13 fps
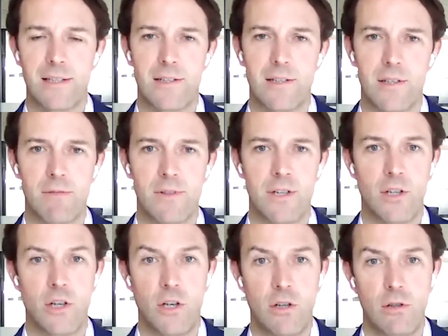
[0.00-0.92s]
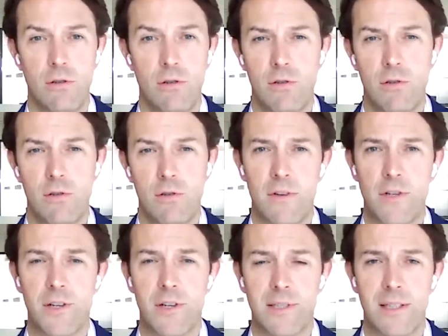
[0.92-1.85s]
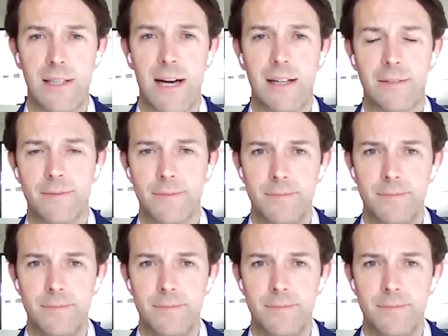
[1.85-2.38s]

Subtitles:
And so we've seen a huge amount of interest in that.